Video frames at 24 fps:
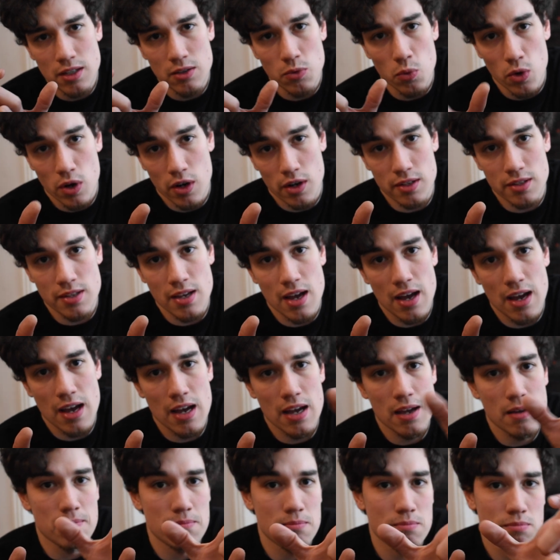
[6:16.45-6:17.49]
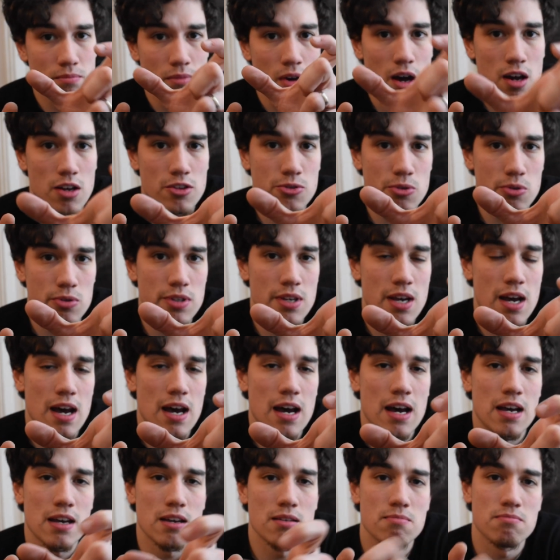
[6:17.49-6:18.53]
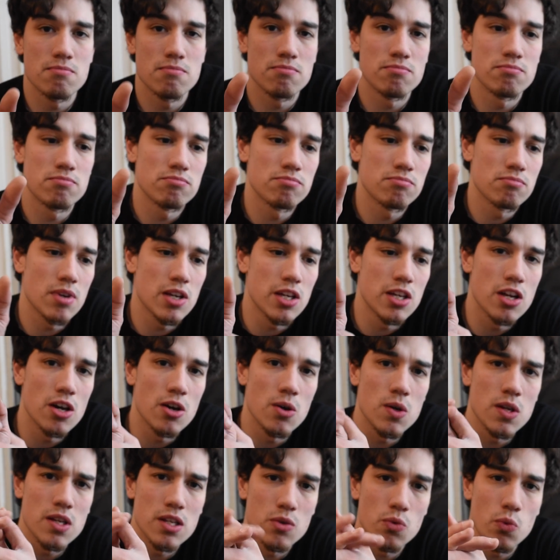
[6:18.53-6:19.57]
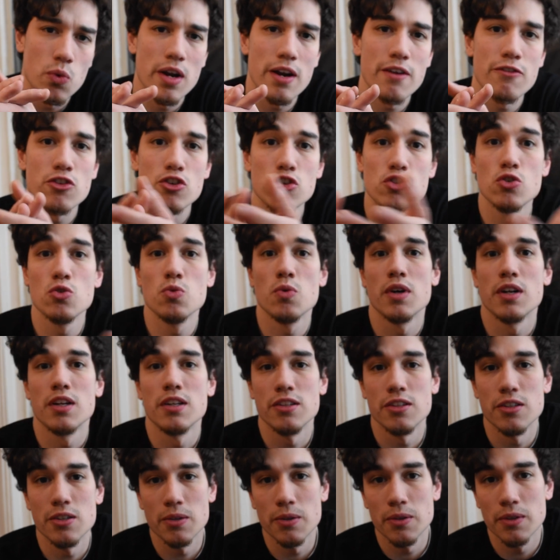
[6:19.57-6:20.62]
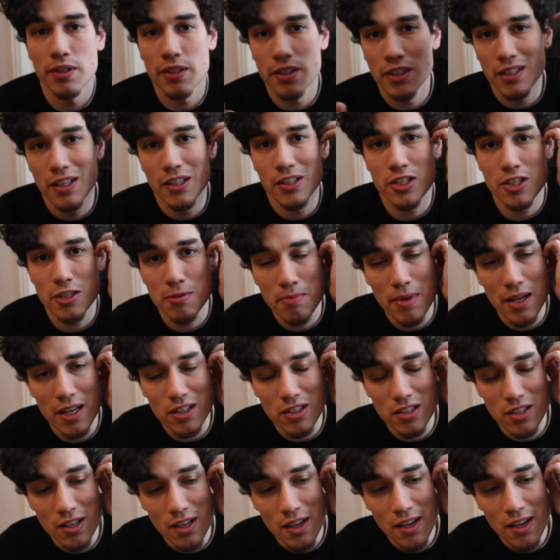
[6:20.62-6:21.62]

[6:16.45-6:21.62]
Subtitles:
work time, hustle time, you know, whatever you want to do, you know, just make,